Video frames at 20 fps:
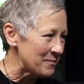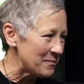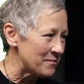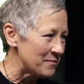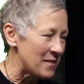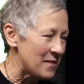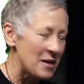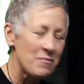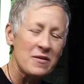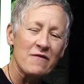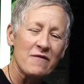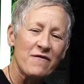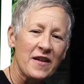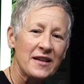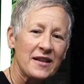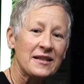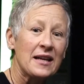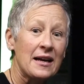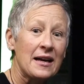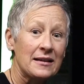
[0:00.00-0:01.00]
might be
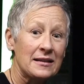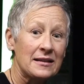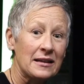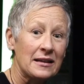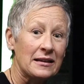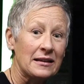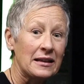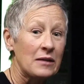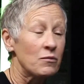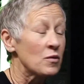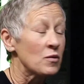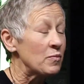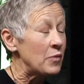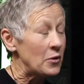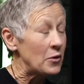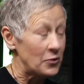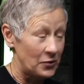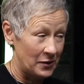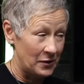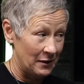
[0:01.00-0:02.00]
fantastically
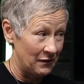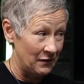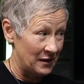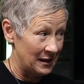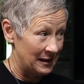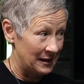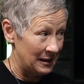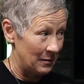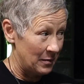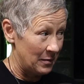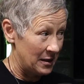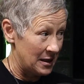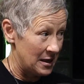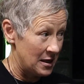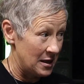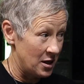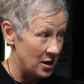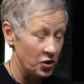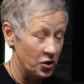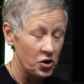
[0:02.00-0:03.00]
repulsive to somebody
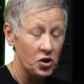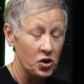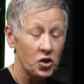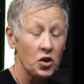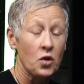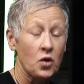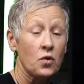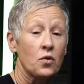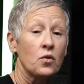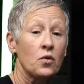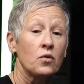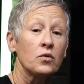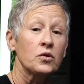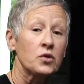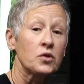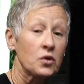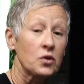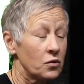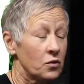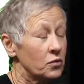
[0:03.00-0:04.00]
else.
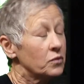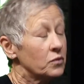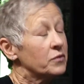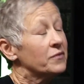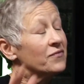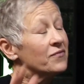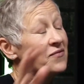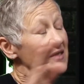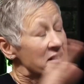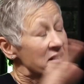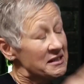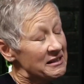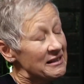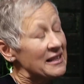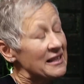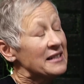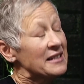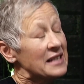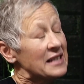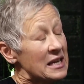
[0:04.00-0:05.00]
So
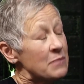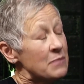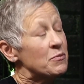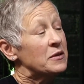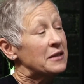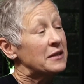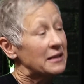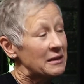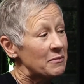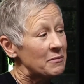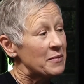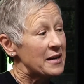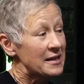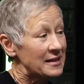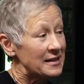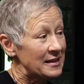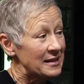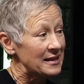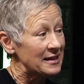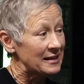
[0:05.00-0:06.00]
let's keep it to the
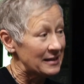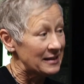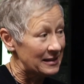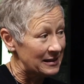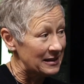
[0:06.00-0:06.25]
basics,